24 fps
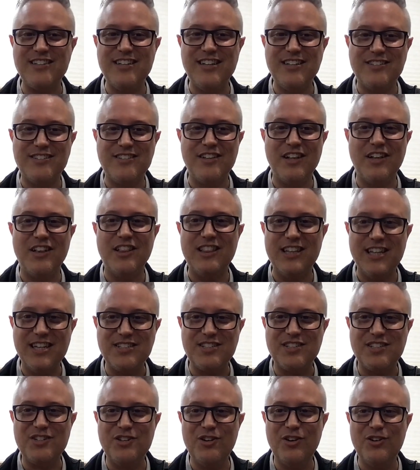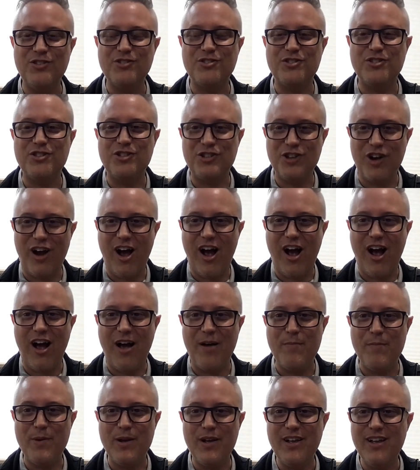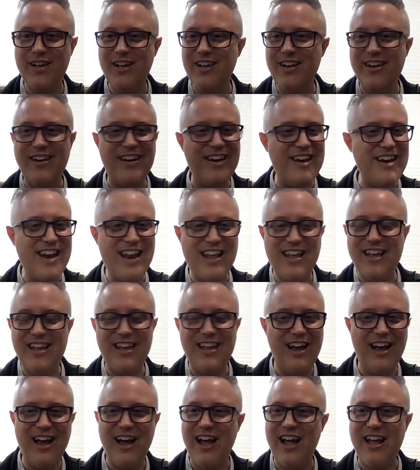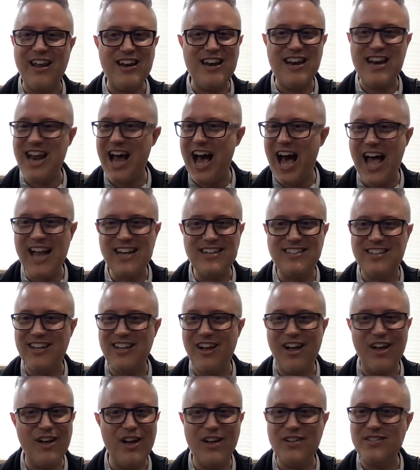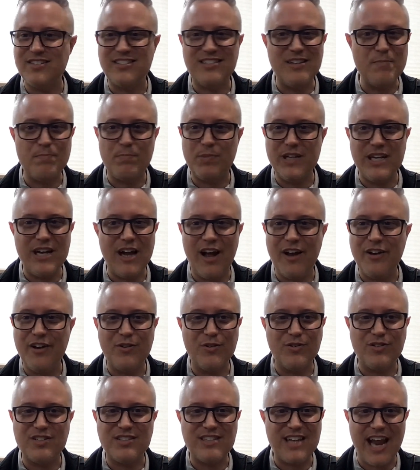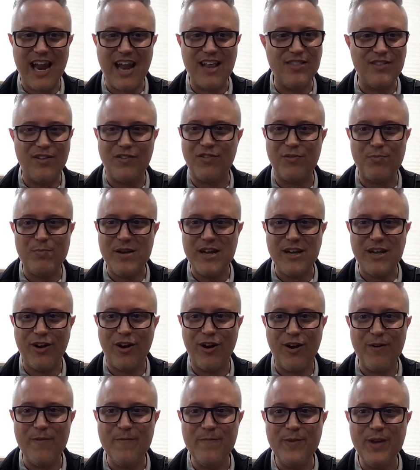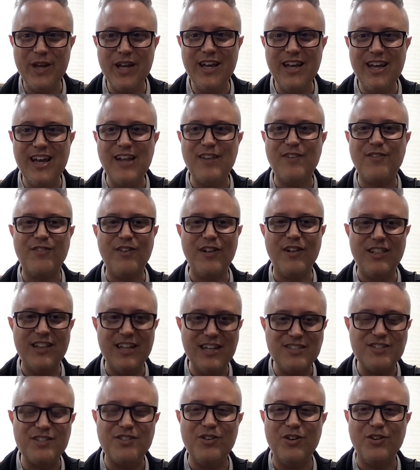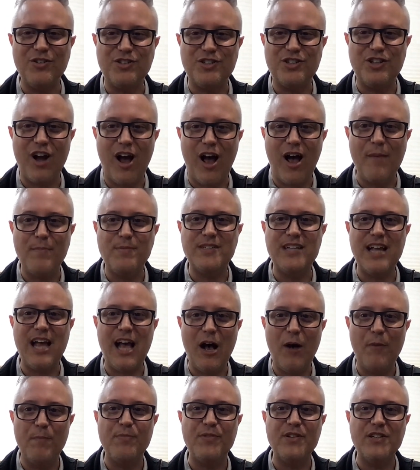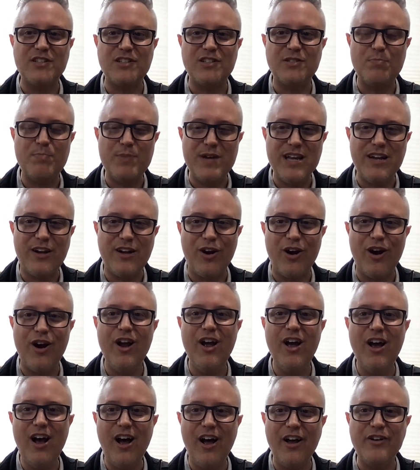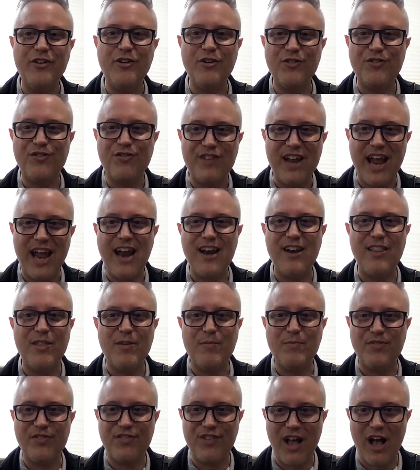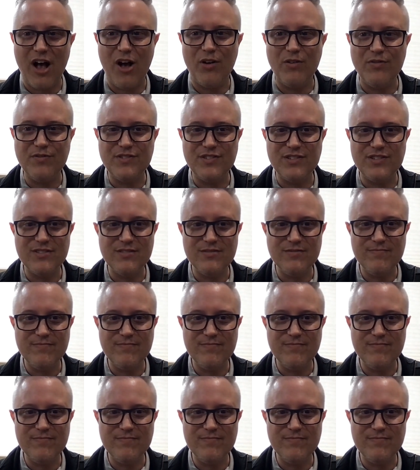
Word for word: it's the listener's job uh, not to simply understand the speaker. It's the listener's job to help the speaker understand themselves.